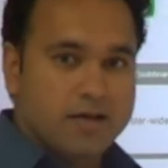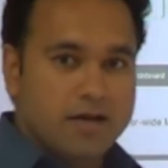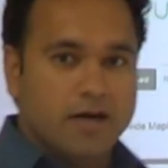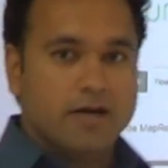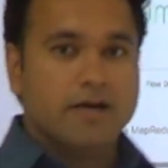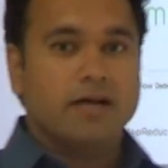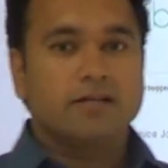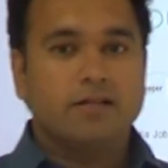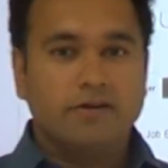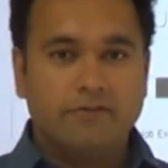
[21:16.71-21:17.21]

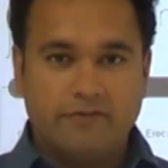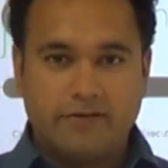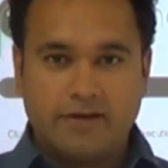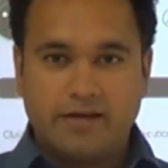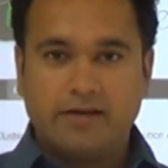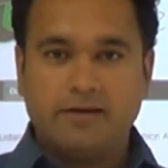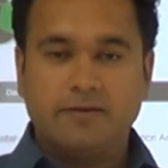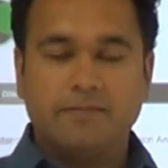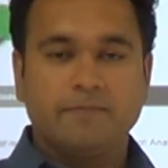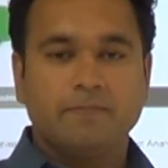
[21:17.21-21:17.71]
another
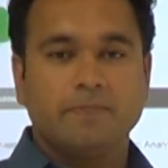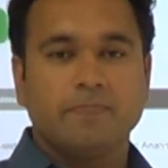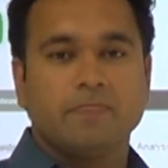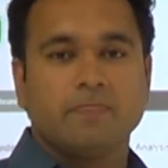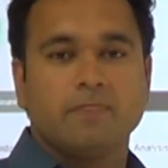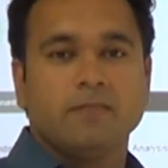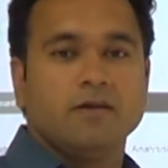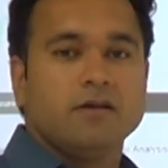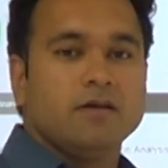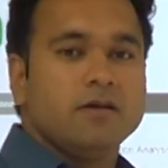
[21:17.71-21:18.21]
way.
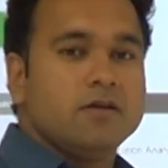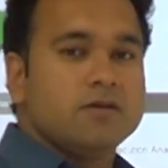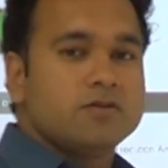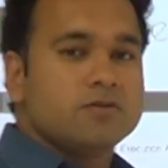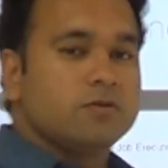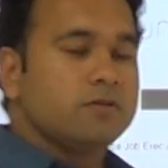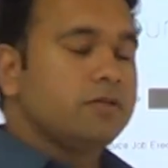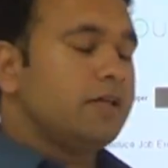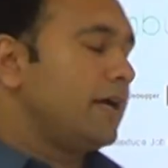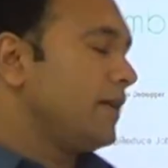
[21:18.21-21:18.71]

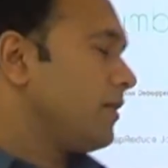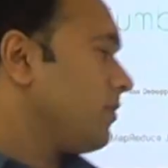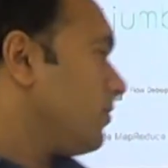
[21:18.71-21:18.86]
So that